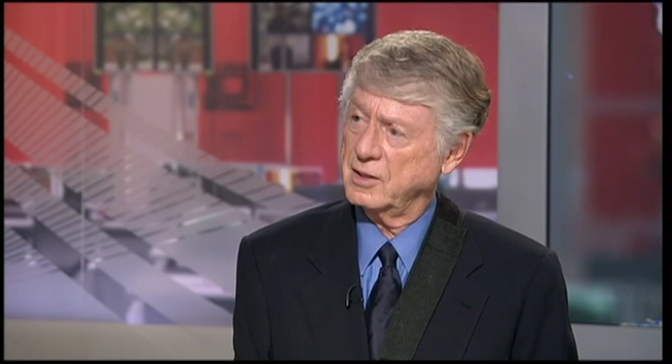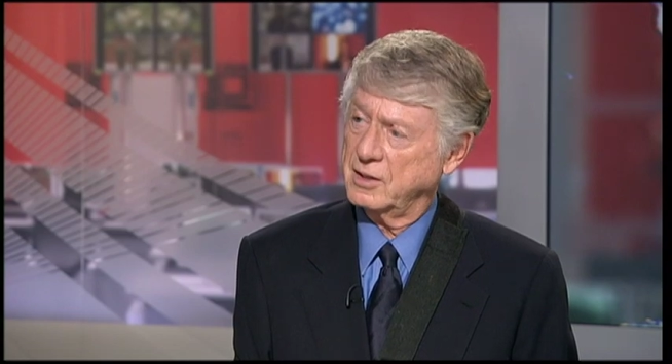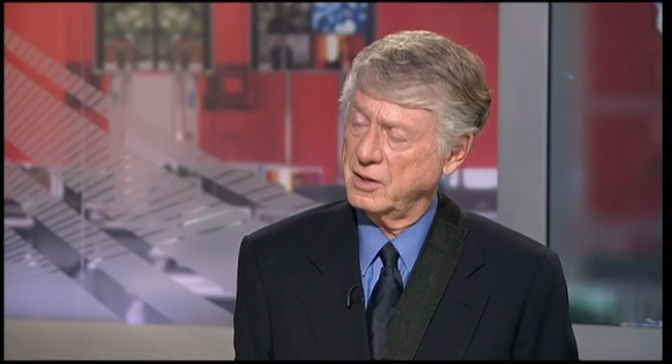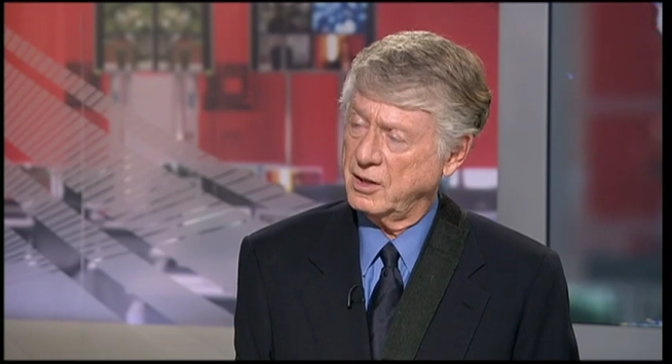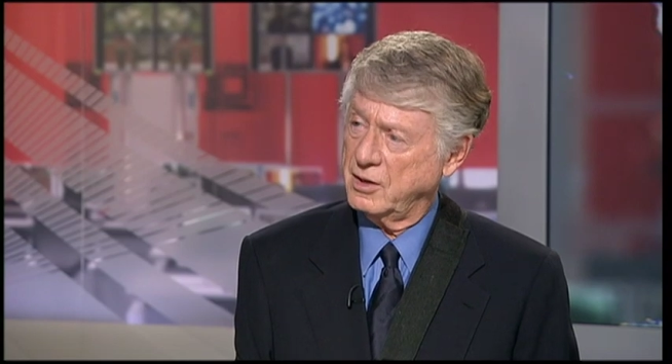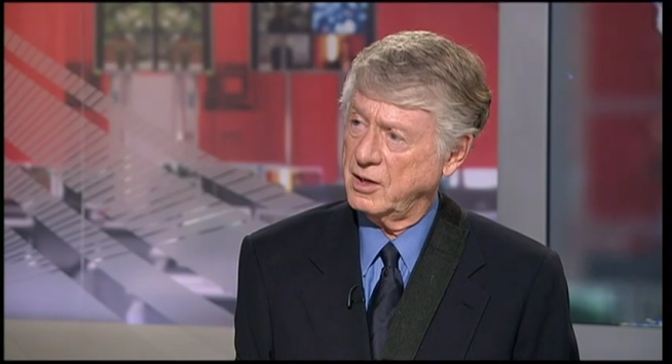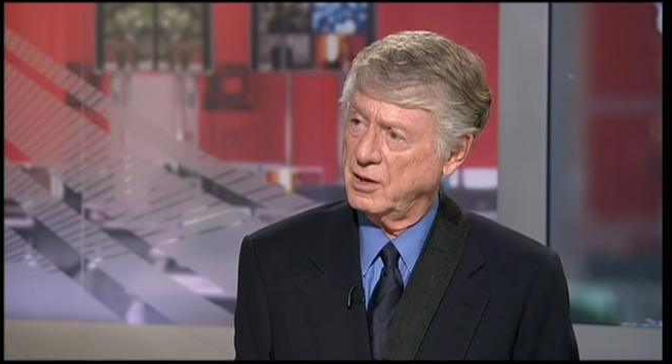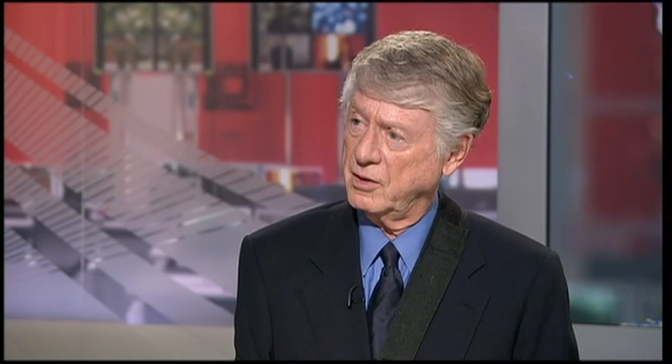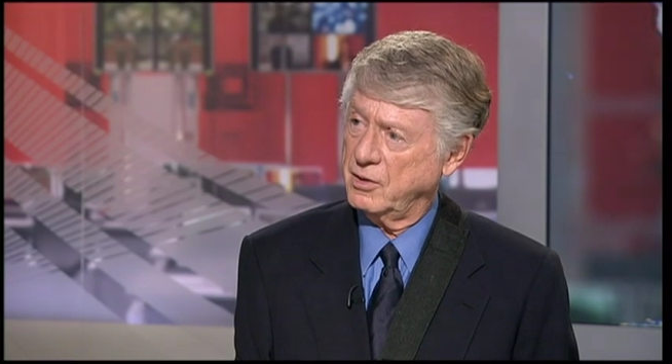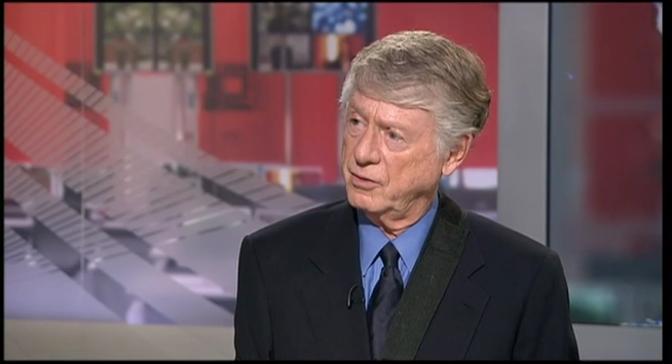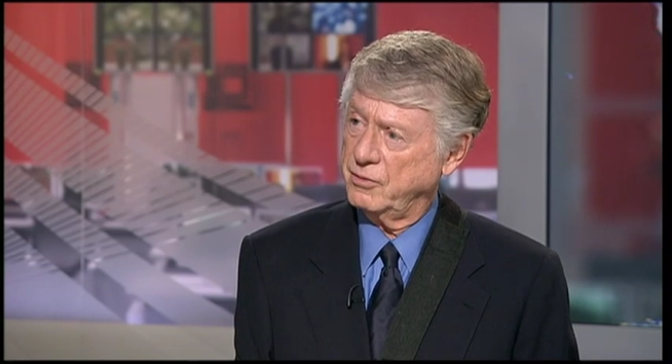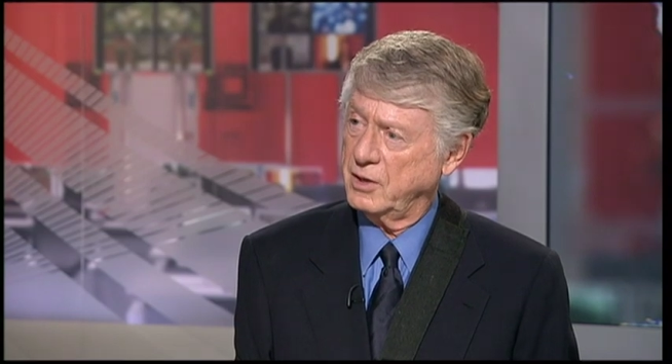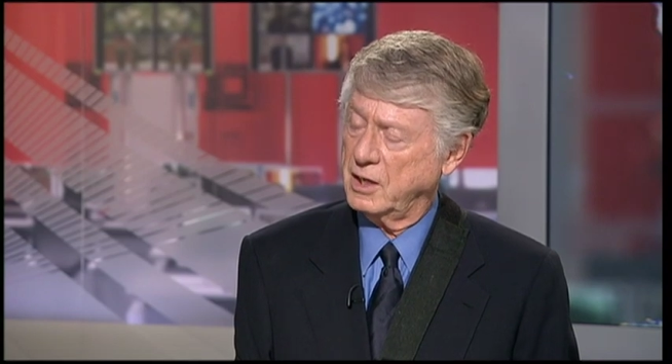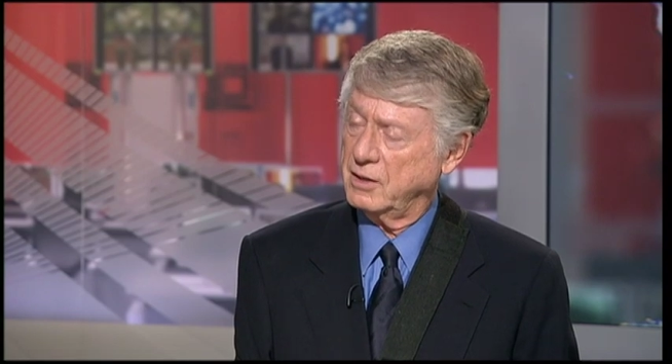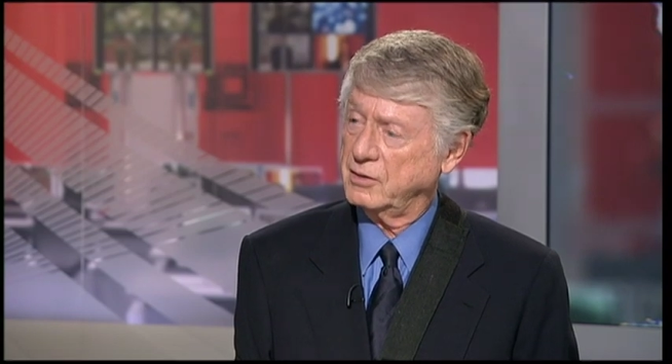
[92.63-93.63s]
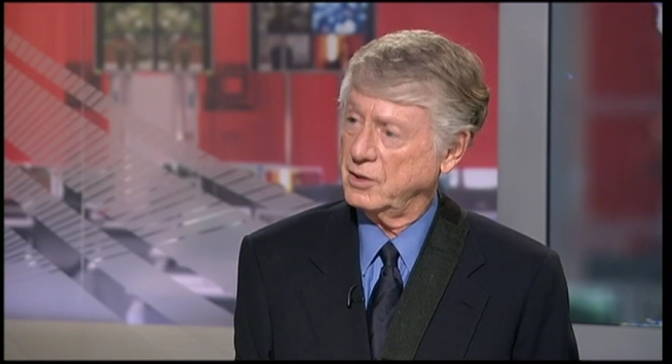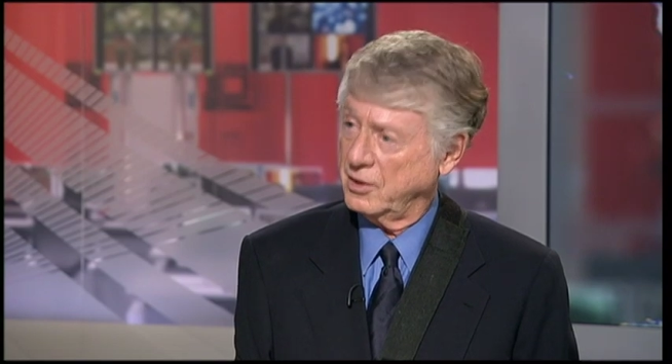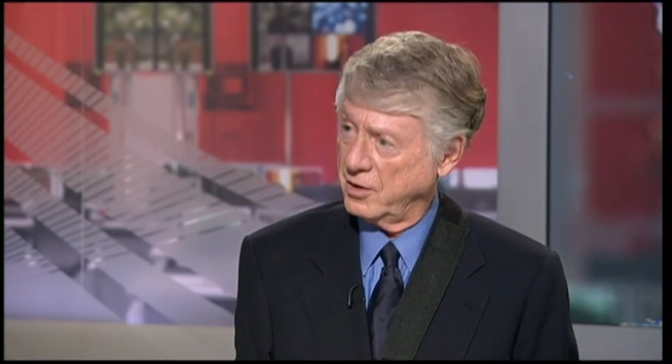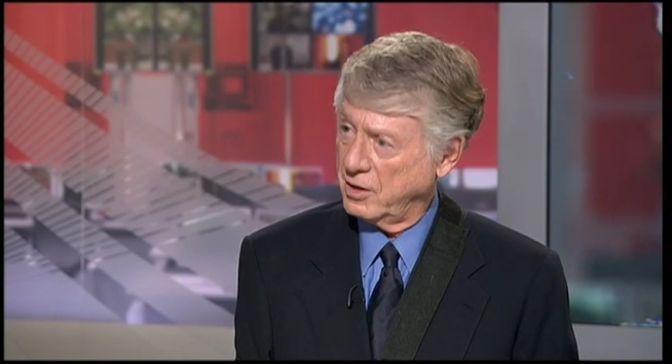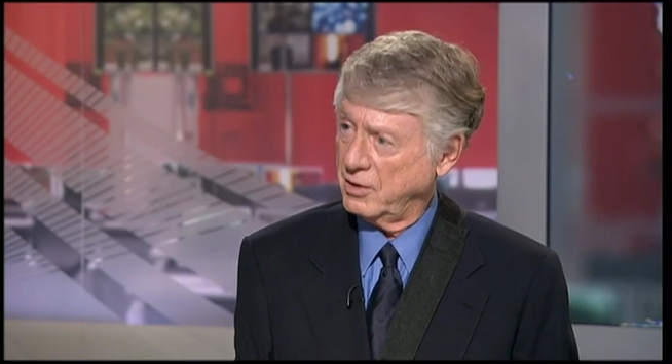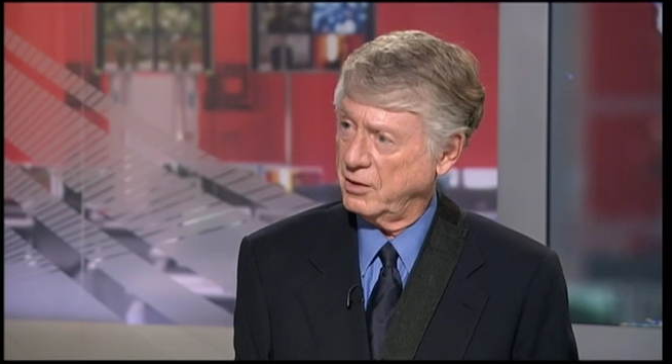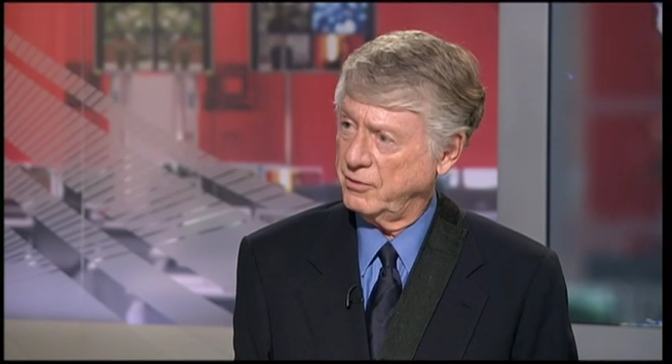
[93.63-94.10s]
to
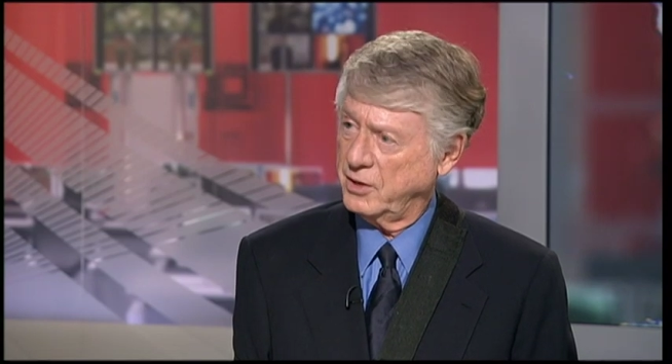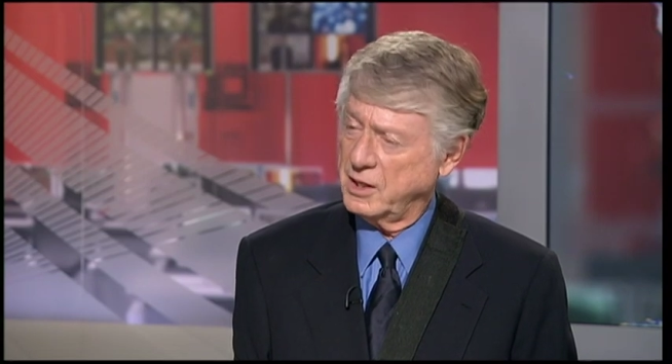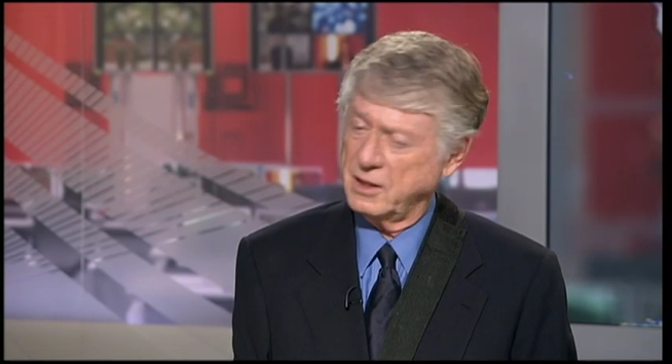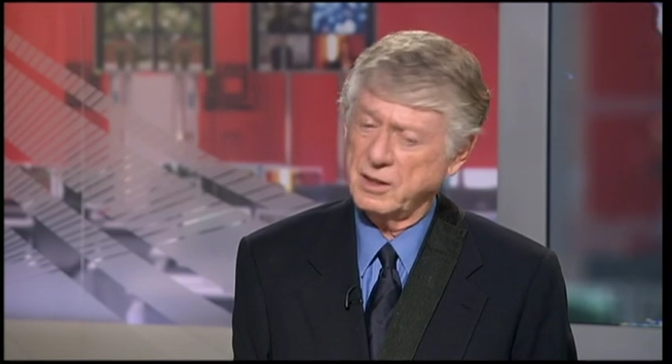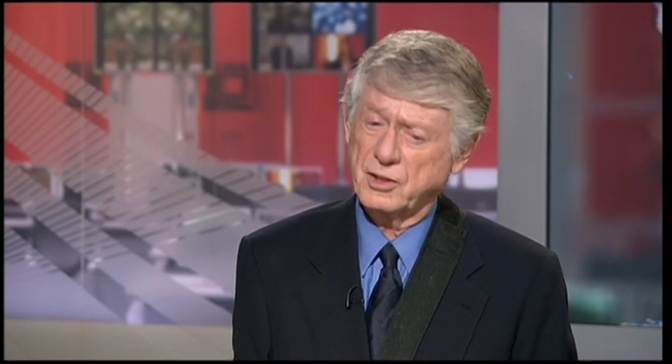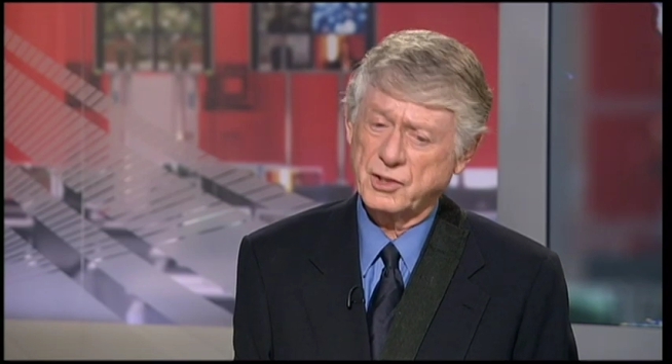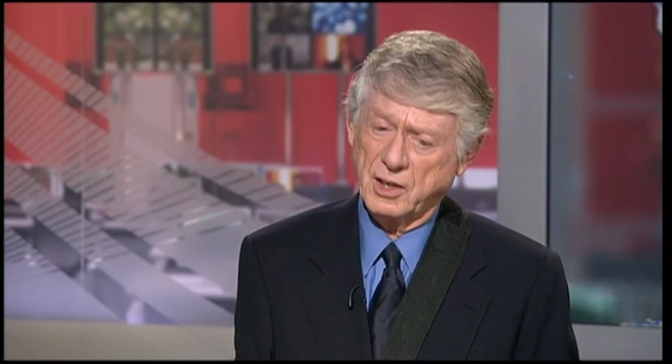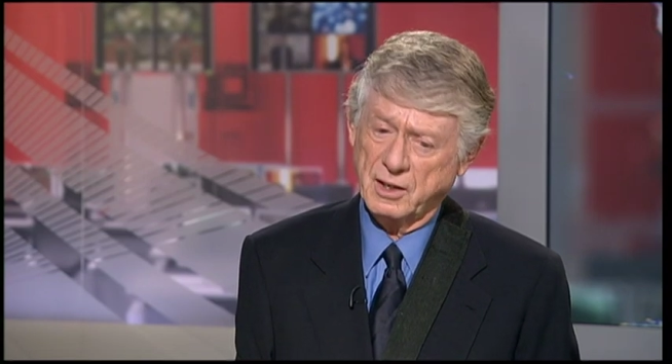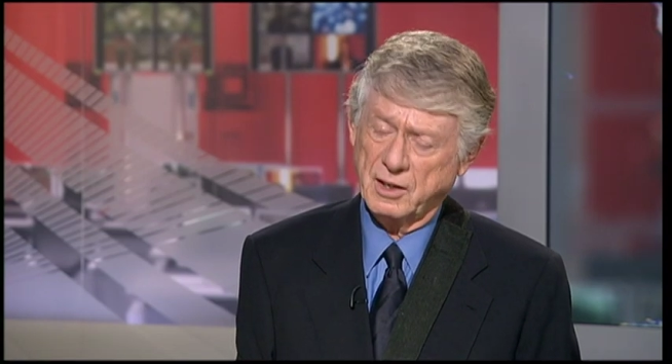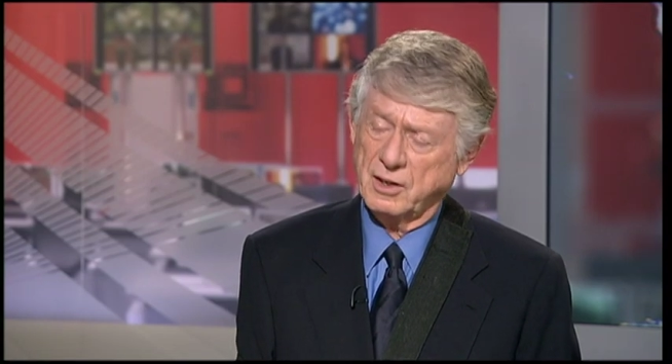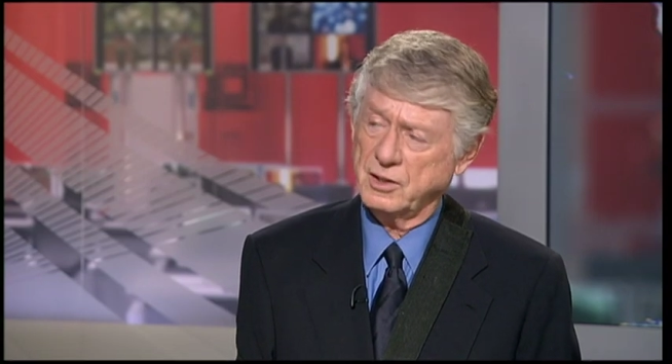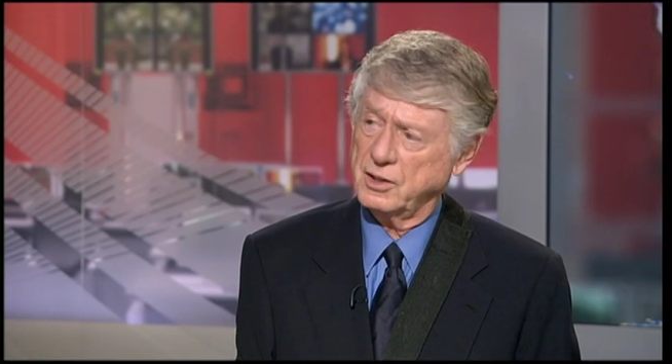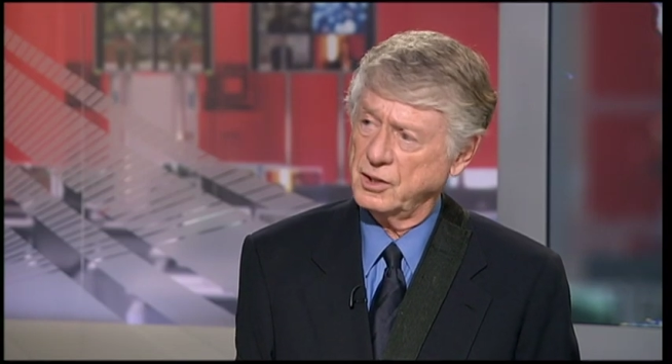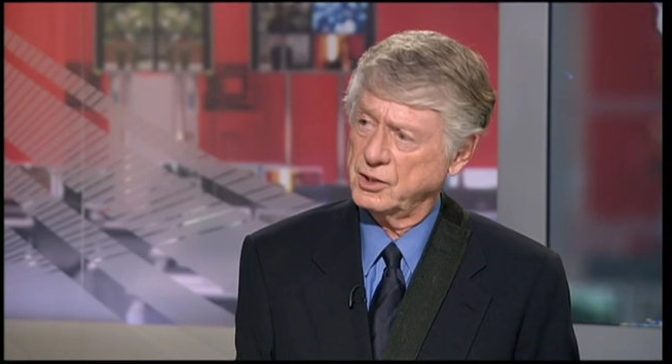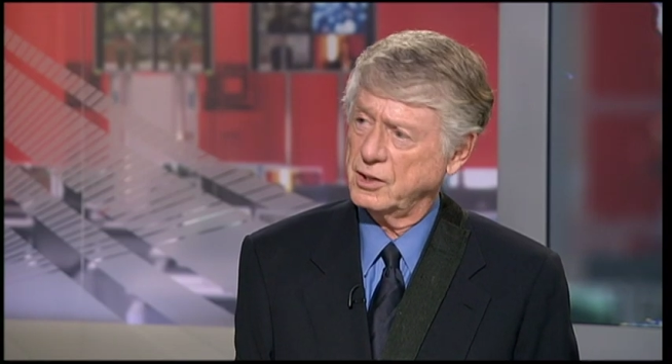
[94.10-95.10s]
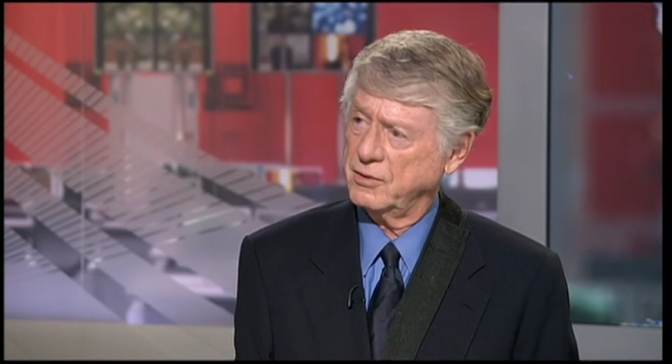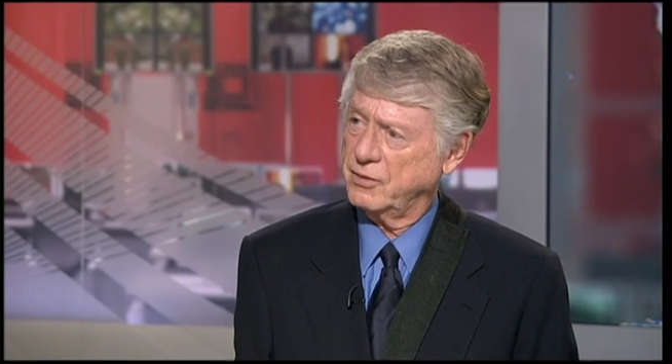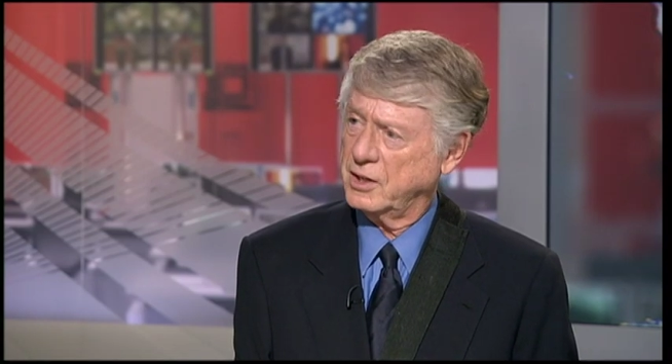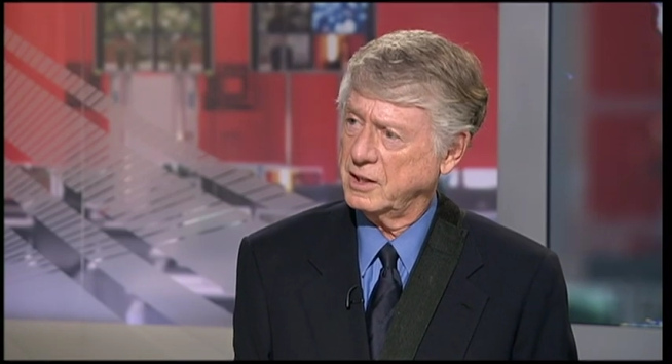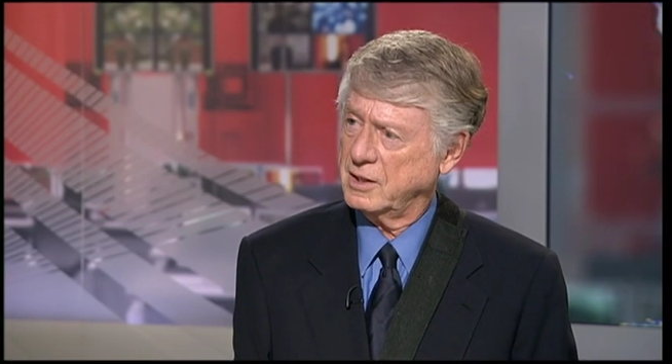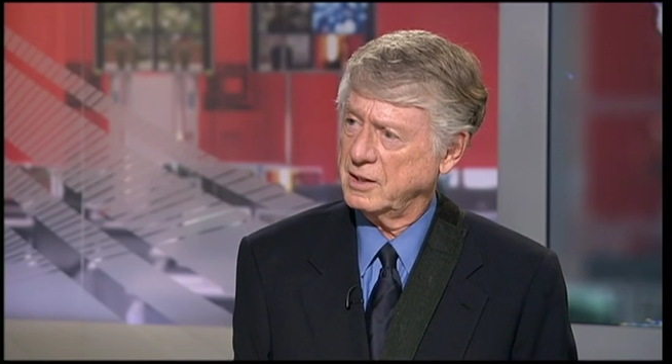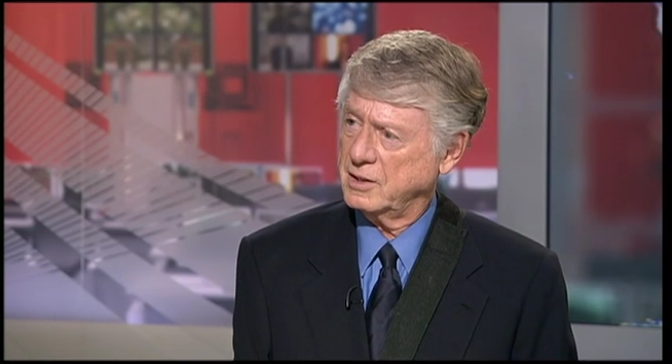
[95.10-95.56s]
their advantage and our
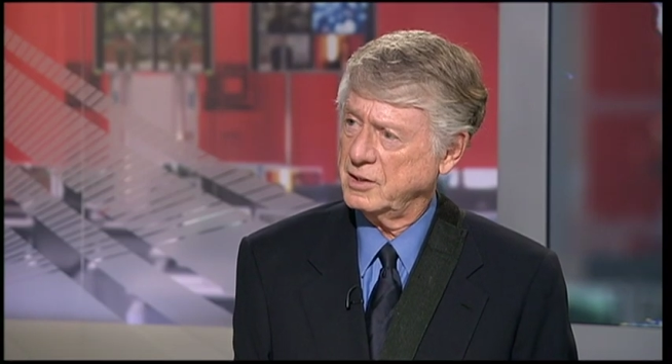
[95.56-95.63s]
disadvantage.